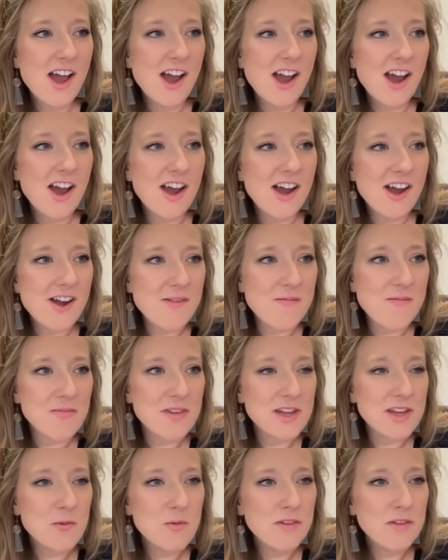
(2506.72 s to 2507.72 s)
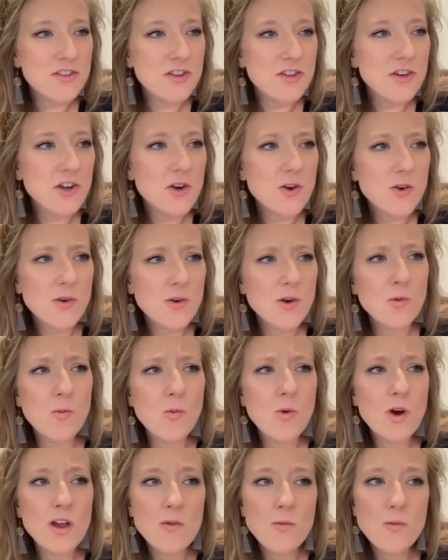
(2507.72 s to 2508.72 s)
Um, he wants to know
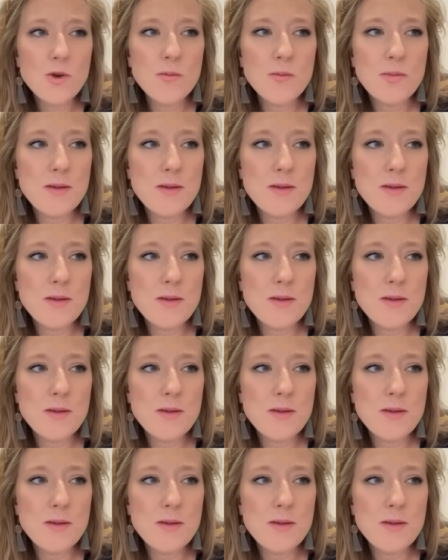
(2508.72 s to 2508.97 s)
what would